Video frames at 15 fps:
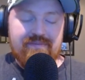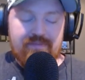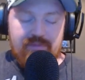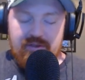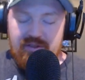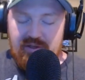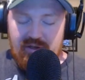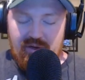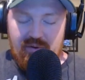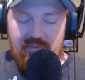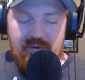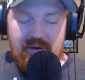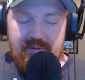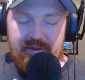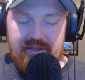and, you know,
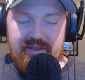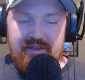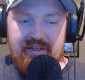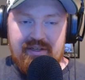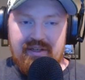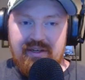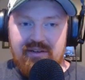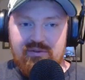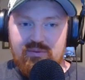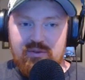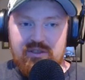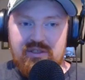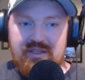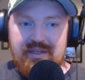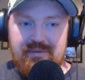probably can guess
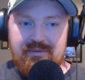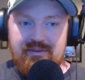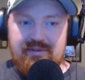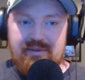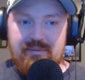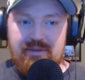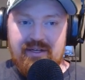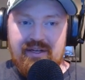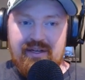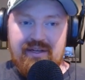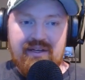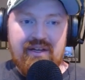which team is going to be